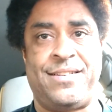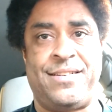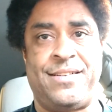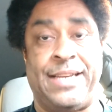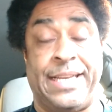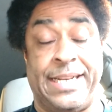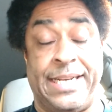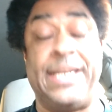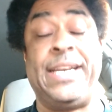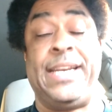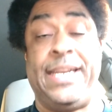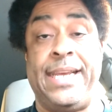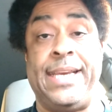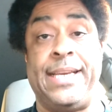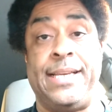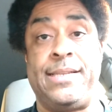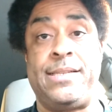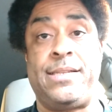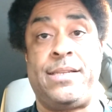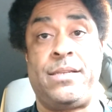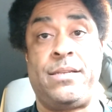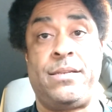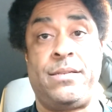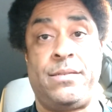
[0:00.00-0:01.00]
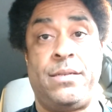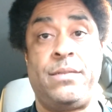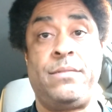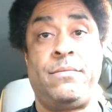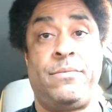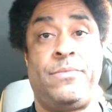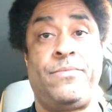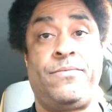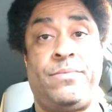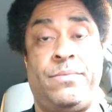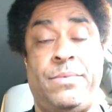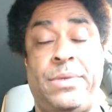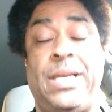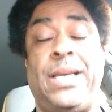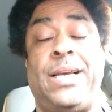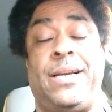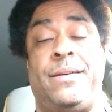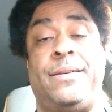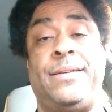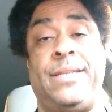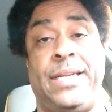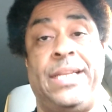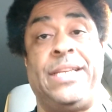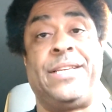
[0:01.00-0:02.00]
And it is. Yeah,
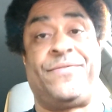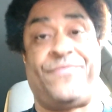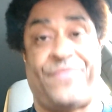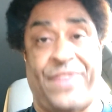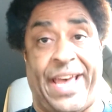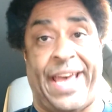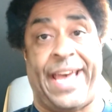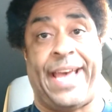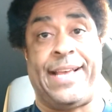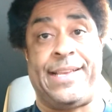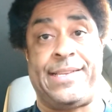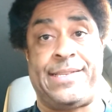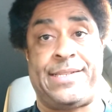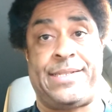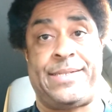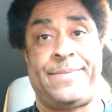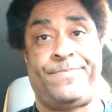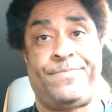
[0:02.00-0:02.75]
it is fast.